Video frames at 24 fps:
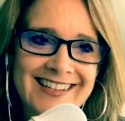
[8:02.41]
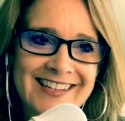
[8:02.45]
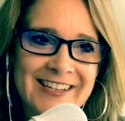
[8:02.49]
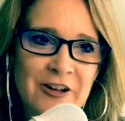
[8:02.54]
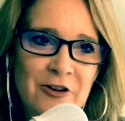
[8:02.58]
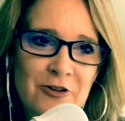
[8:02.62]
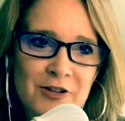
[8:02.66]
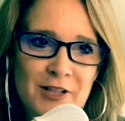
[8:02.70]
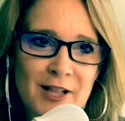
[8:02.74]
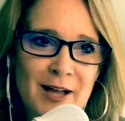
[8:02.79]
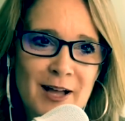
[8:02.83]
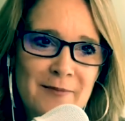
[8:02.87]

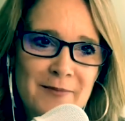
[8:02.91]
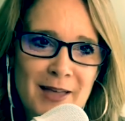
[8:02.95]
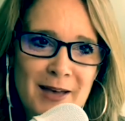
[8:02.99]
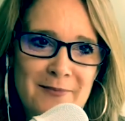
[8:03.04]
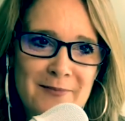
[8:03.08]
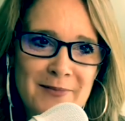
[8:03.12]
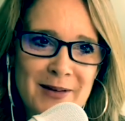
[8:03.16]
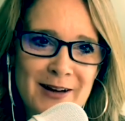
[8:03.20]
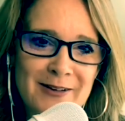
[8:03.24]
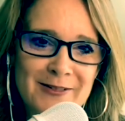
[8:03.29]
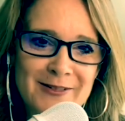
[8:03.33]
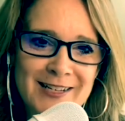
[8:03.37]
Go climb that
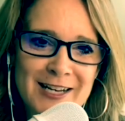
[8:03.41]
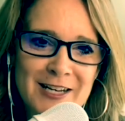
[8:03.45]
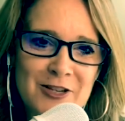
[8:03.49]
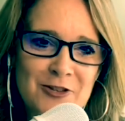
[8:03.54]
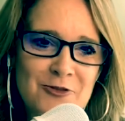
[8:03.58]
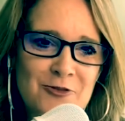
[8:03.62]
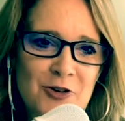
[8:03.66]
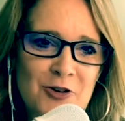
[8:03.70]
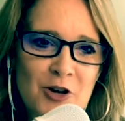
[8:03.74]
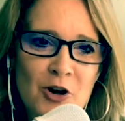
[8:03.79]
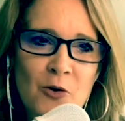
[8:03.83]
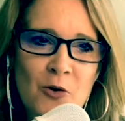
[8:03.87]
mountain. And
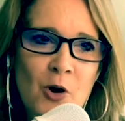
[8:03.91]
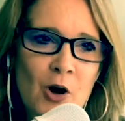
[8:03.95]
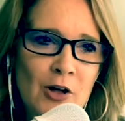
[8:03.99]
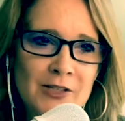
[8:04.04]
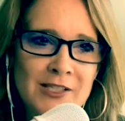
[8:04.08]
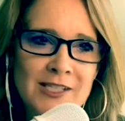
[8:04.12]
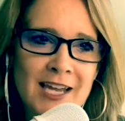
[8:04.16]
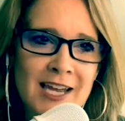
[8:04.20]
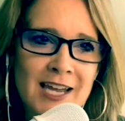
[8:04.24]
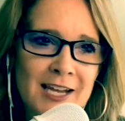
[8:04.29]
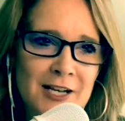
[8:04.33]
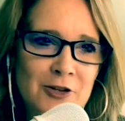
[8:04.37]
you go all
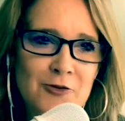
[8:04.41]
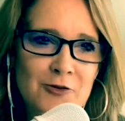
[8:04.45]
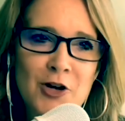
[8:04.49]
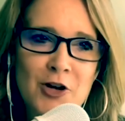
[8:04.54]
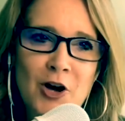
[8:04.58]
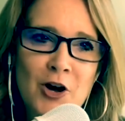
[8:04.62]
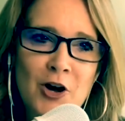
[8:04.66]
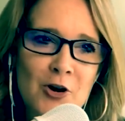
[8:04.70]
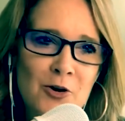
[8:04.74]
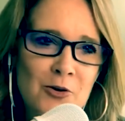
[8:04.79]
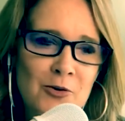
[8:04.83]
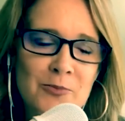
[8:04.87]
day and you
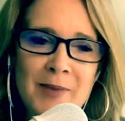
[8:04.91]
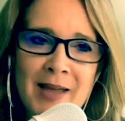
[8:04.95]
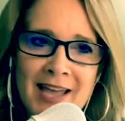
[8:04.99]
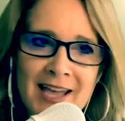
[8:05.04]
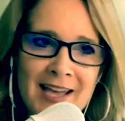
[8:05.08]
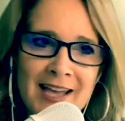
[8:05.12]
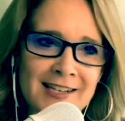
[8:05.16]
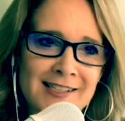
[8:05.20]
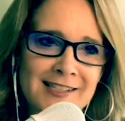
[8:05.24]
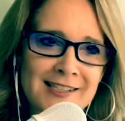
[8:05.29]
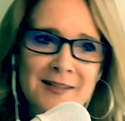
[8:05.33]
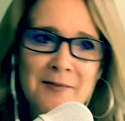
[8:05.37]
go, and
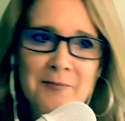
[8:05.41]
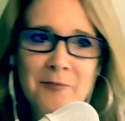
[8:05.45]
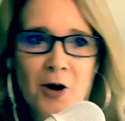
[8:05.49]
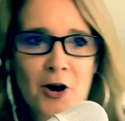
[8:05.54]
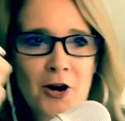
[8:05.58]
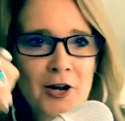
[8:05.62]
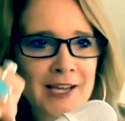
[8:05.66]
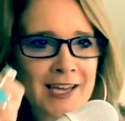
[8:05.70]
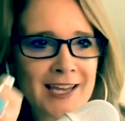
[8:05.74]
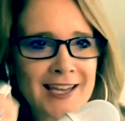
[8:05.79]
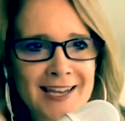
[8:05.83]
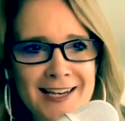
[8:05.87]
man, it's the
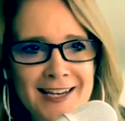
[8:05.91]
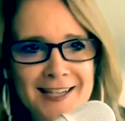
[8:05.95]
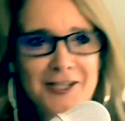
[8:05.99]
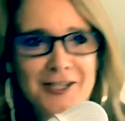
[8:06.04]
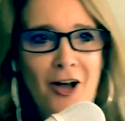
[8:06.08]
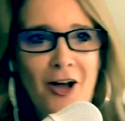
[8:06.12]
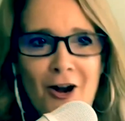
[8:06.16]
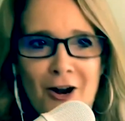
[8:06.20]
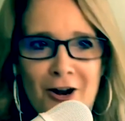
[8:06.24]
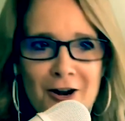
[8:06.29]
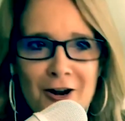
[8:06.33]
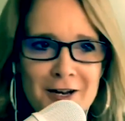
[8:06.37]
market and it's
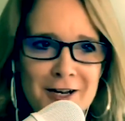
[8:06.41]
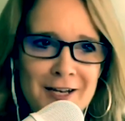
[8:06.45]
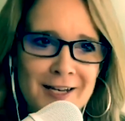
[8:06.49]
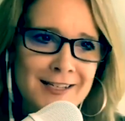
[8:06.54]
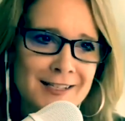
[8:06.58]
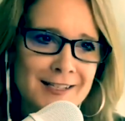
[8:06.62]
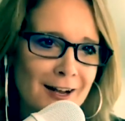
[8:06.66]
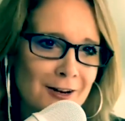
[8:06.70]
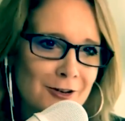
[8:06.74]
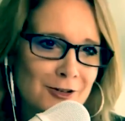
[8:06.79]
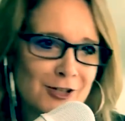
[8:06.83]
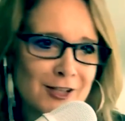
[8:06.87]
hard and
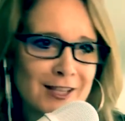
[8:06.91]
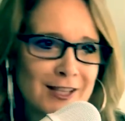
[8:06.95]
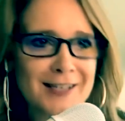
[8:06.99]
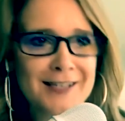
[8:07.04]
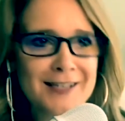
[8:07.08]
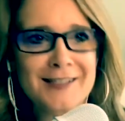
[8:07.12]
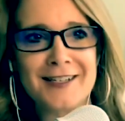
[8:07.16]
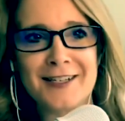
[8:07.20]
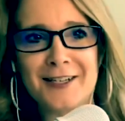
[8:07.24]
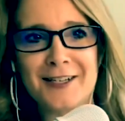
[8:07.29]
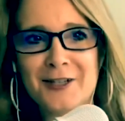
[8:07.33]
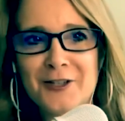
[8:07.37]
dodge
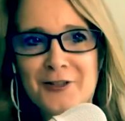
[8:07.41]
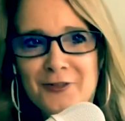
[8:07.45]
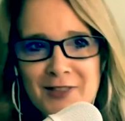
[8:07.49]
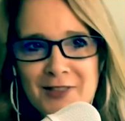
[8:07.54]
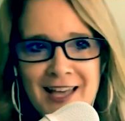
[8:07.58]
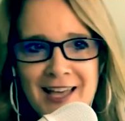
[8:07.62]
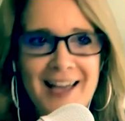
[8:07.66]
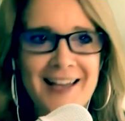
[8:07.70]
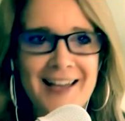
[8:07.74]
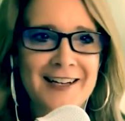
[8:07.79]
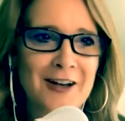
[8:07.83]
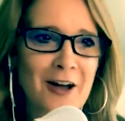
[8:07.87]
this and do
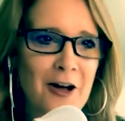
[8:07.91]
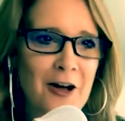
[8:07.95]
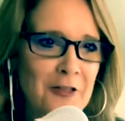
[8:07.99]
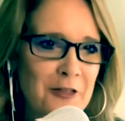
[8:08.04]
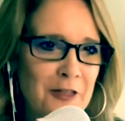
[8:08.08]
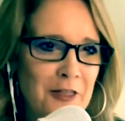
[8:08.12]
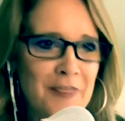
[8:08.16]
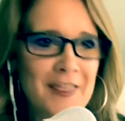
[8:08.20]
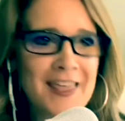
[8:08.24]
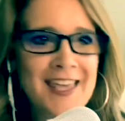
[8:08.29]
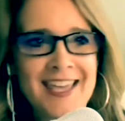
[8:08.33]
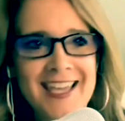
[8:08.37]
that and all the
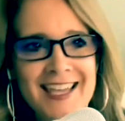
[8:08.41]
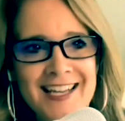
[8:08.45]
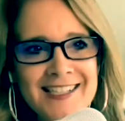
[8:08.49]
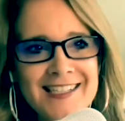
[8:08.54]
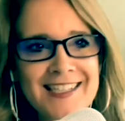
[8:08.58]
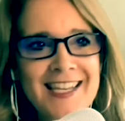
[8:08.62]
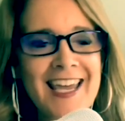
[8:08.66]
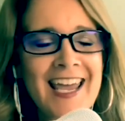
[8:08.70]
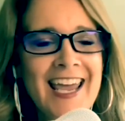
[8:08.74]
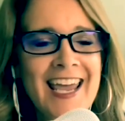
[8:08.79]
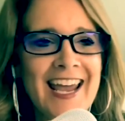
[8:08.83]
things.